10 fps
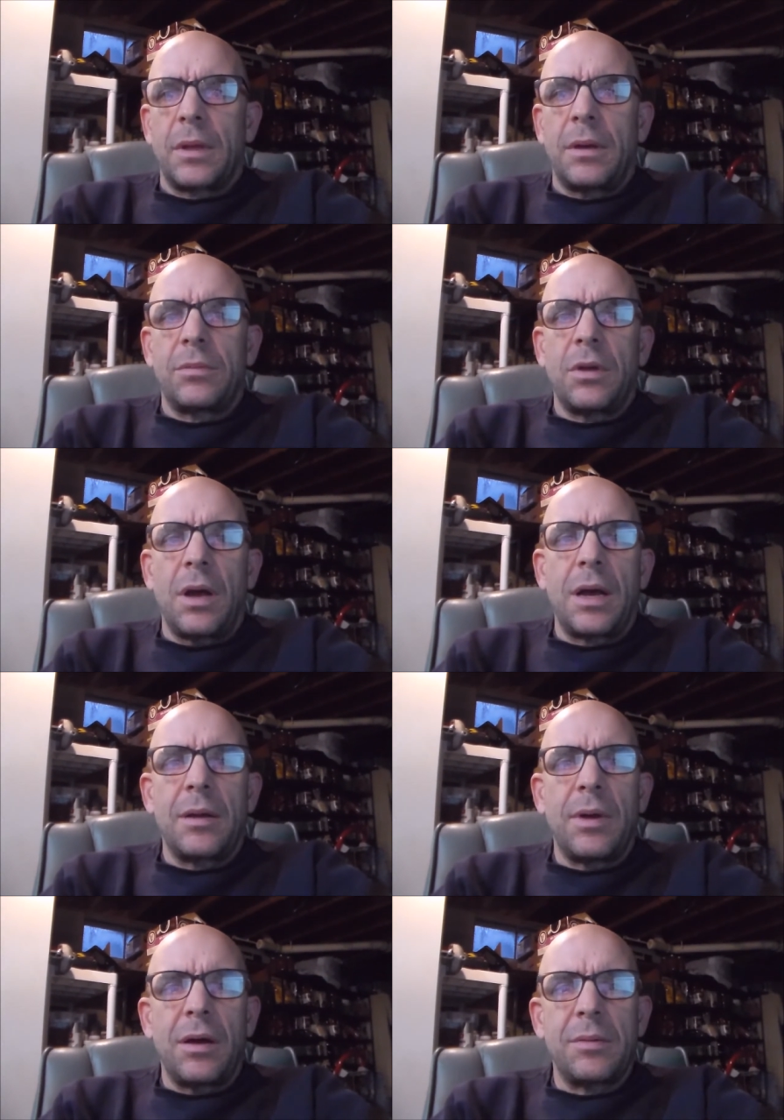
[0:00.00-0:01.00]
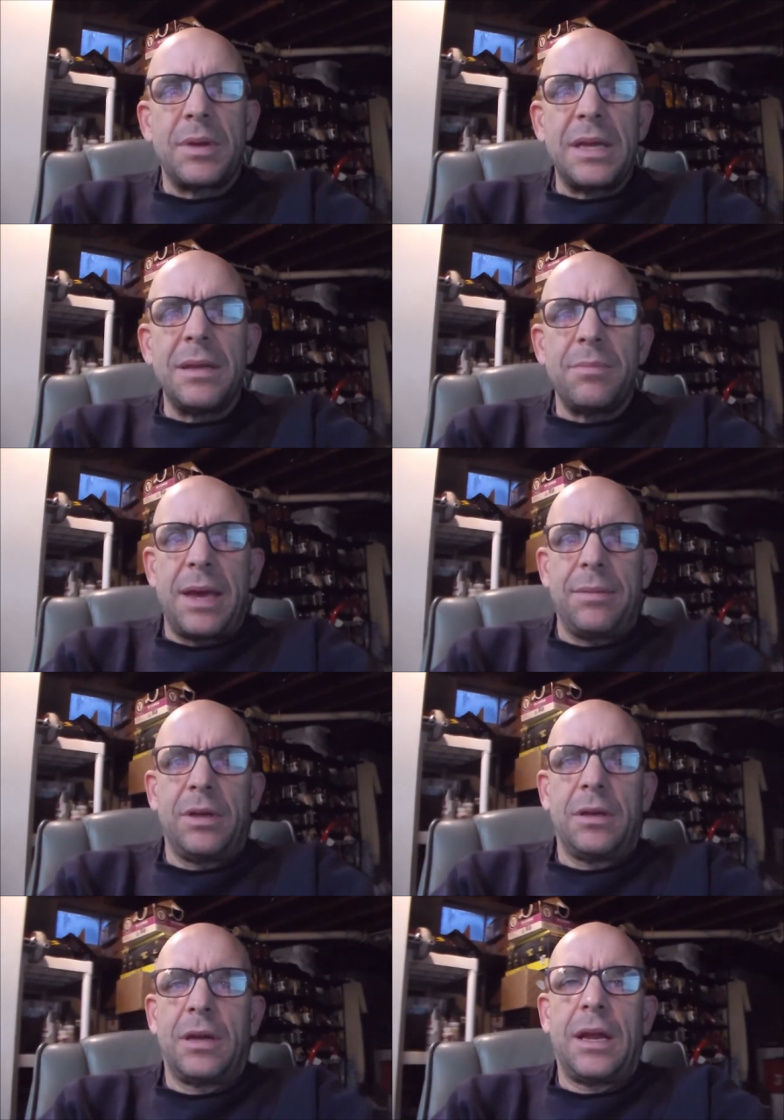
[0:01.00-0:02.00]
I'm talking about a beanie
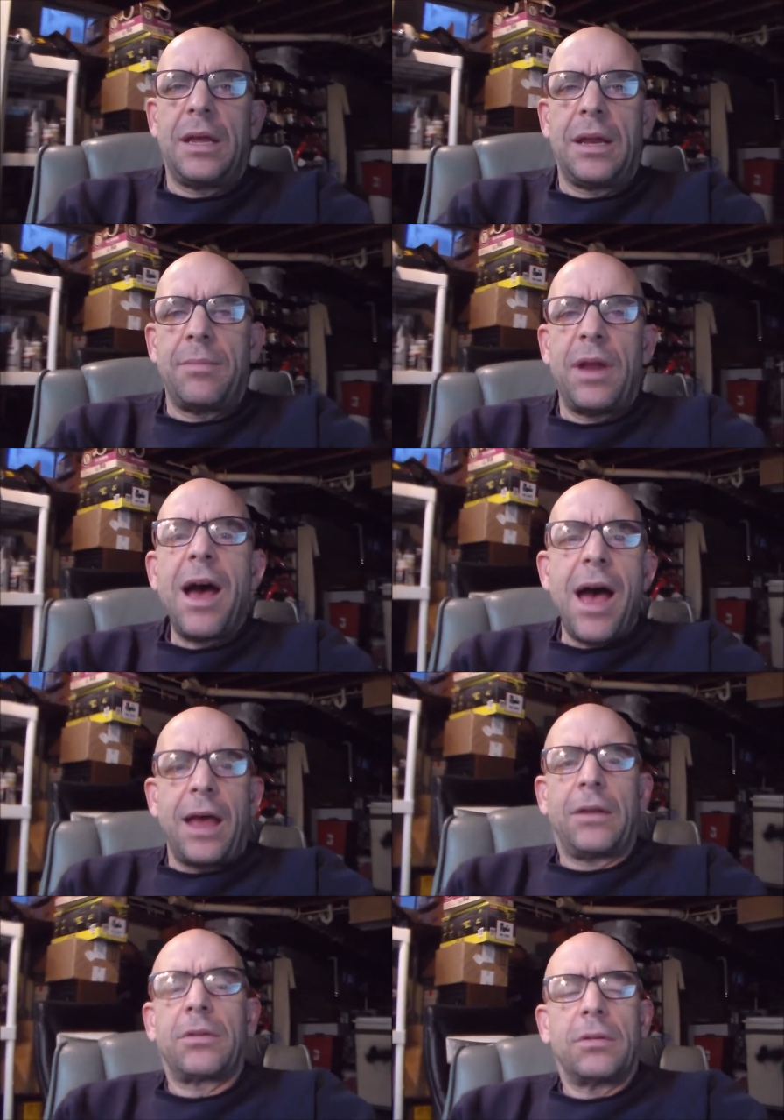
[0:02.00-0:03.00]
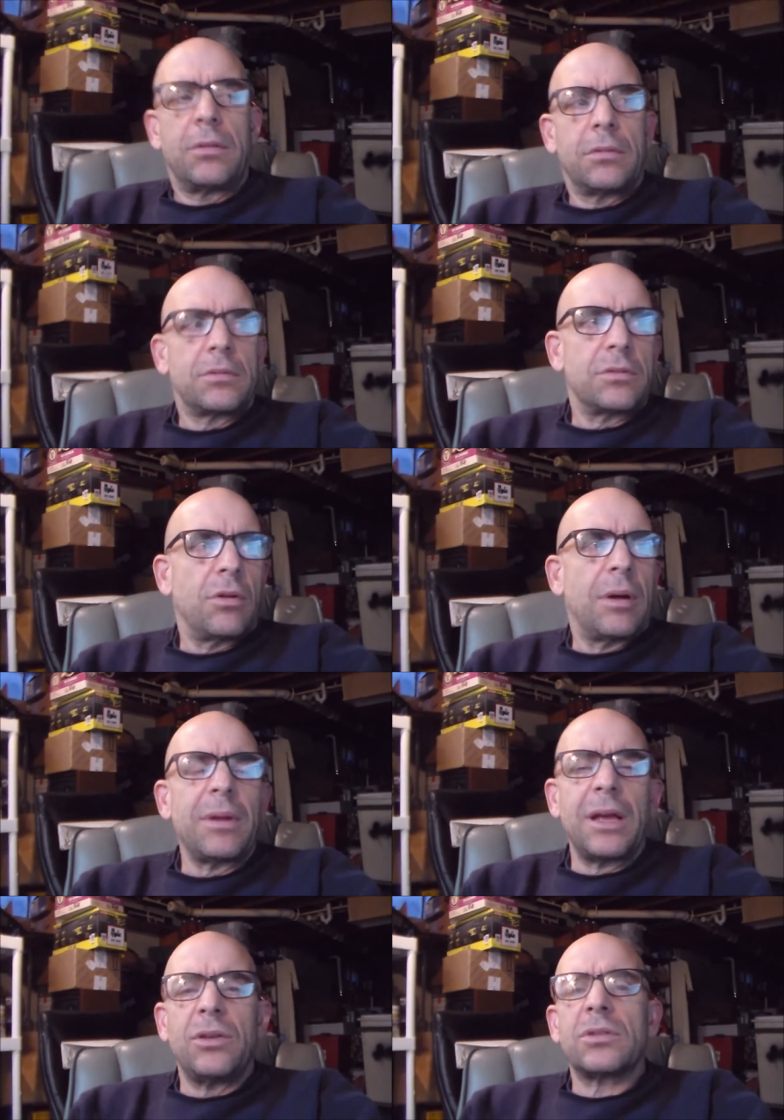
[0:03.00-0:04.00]
baby, and, I, am not. So
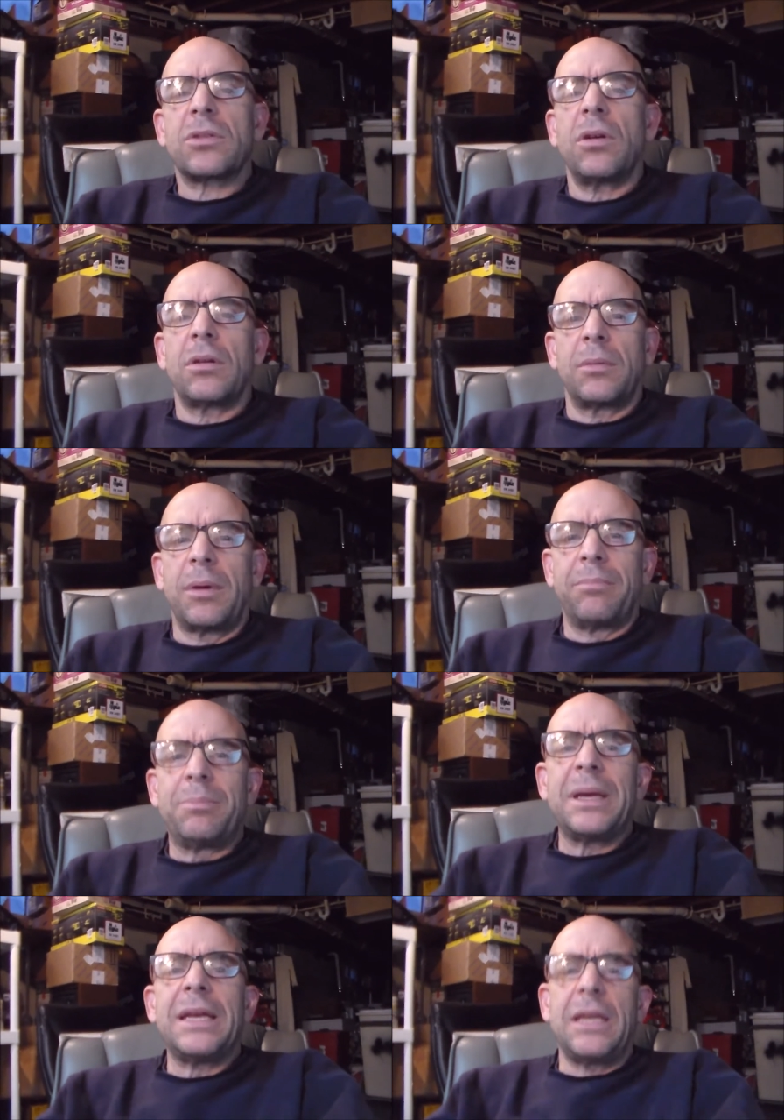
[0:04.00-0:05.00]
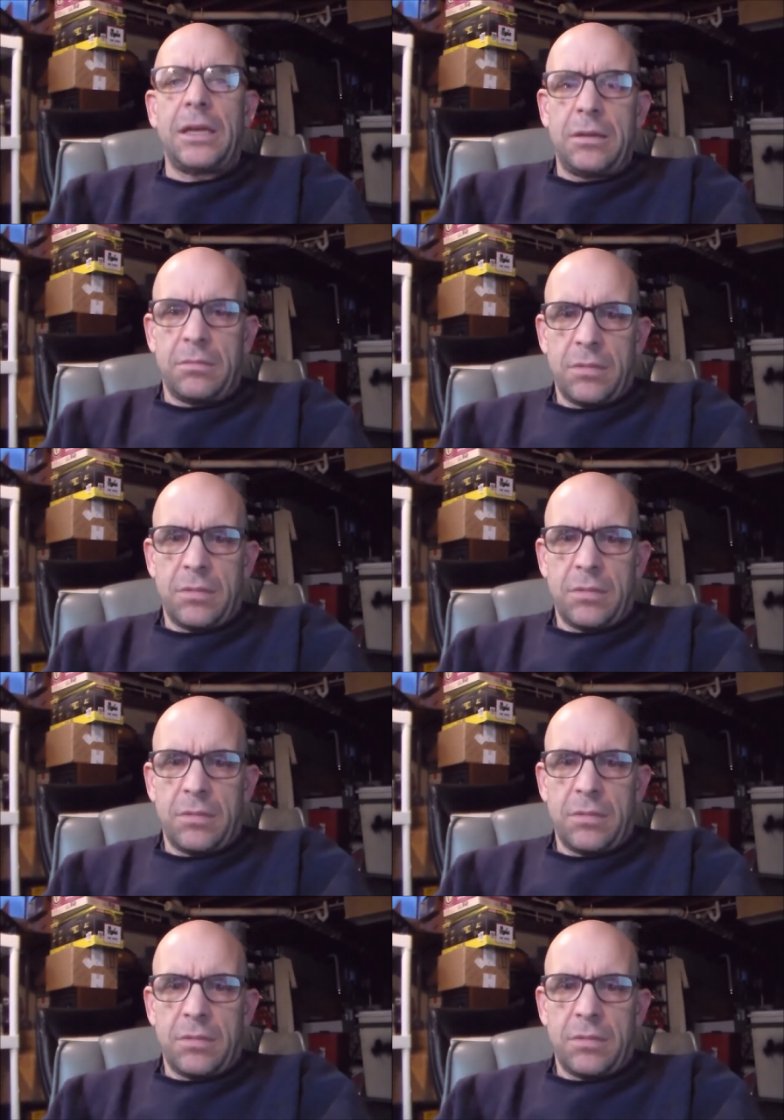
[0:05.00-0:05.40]
I'm not used to calling them a beanie.